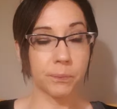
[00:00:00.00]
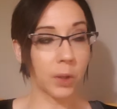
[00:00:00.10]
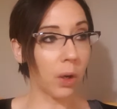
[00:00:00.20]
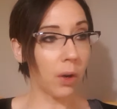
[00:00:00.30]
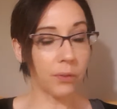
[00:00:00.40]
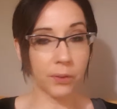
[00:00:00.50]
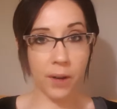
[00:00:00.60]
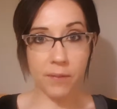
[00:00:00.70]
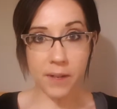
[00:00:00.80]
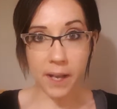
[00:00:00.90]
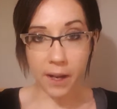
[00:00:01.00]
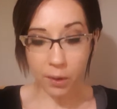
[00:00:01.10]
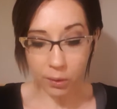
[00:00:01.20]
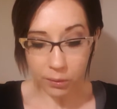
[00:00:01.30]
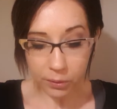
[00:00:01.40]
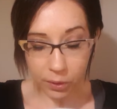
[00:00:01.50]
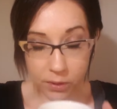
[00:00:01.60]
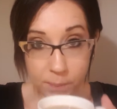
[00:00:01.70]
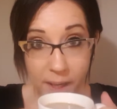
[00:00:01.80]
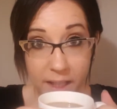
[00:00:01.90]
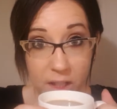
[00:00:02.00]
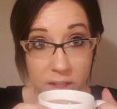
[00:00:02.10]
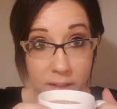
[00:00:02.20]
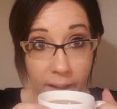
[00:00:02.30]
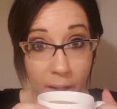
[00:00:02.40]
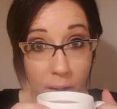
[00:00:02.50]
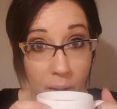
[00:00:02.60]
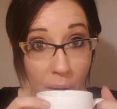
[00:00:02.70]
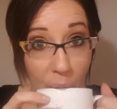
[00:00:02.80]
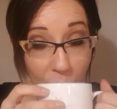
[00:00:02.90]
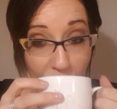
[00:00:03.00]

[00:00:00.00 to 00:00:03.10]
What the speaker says: God, forever now. God, it's been ages again, isn't it?